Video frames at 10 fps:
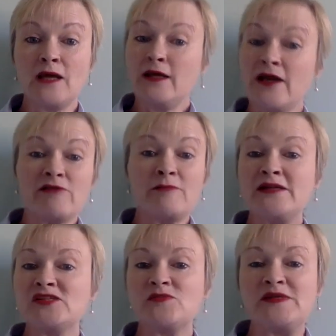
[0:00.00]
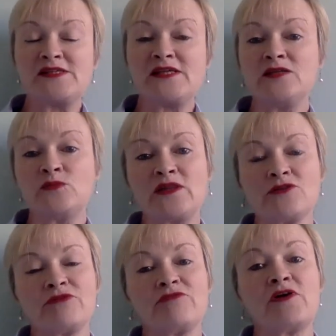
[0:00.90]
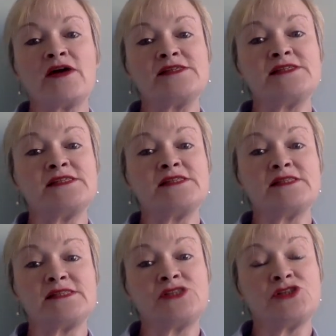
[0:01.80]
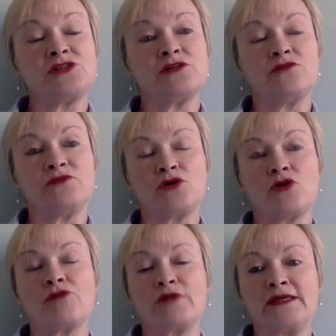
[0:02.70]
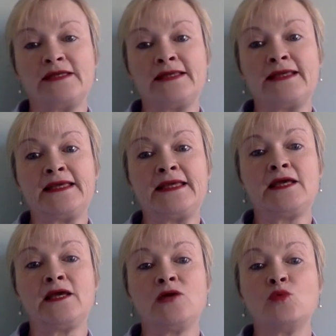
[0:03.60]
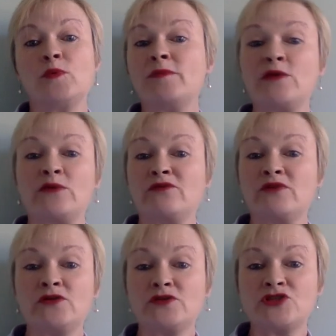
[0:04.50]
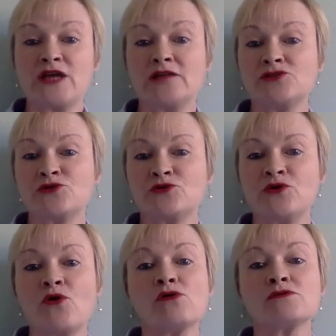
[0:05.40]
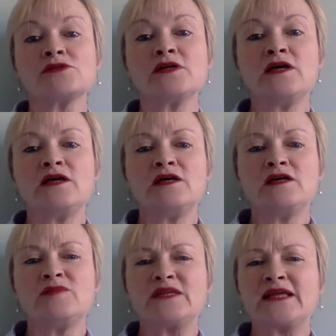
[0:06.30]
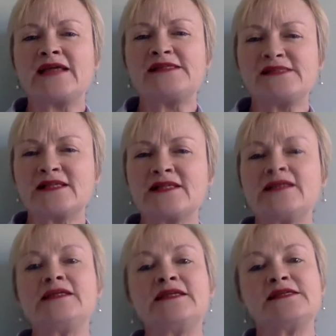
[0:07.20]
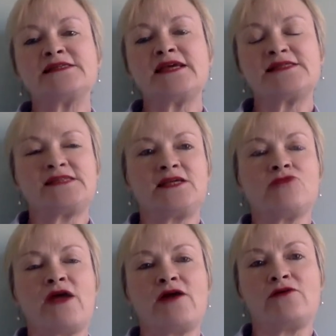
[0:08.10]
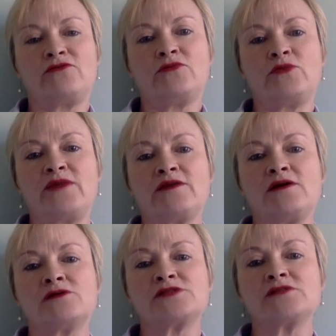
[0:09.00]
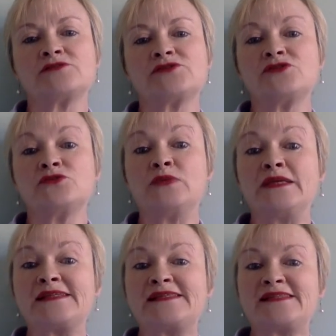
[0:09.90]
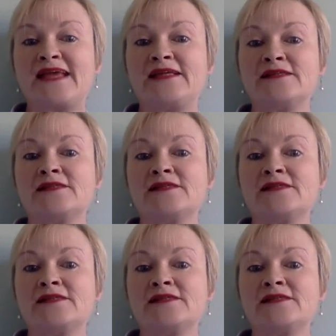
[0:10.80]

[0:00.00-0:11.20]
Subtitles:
Now, it remains to be seen whether the revised decision of the coroner in Lee will be met with further challenge or not. But the case is clearly a testing ground for whether Article 2 will extend